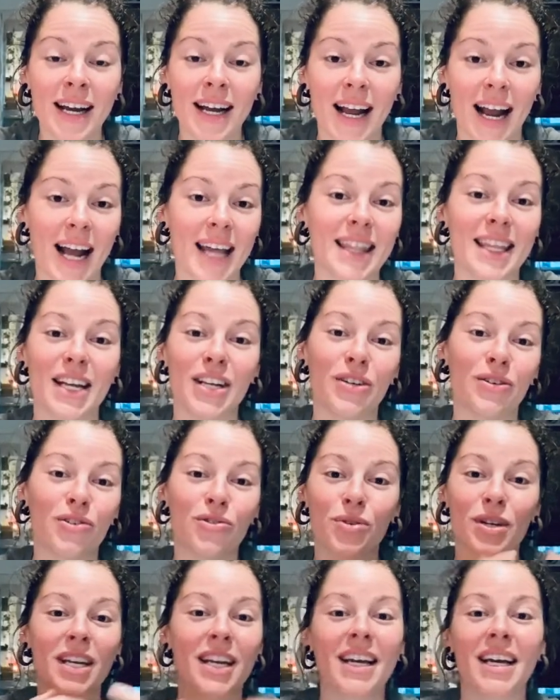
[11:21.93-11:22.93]
and then you're
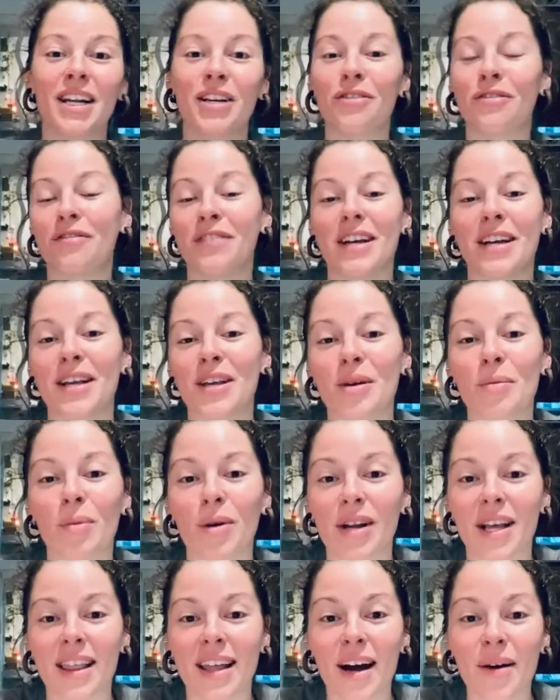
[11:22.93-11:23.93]
drinking it and you're feeding your
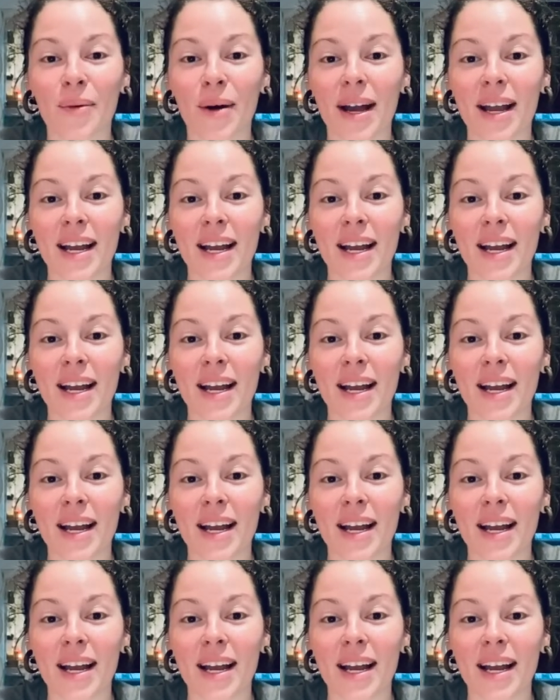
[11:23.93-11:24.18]
body that way,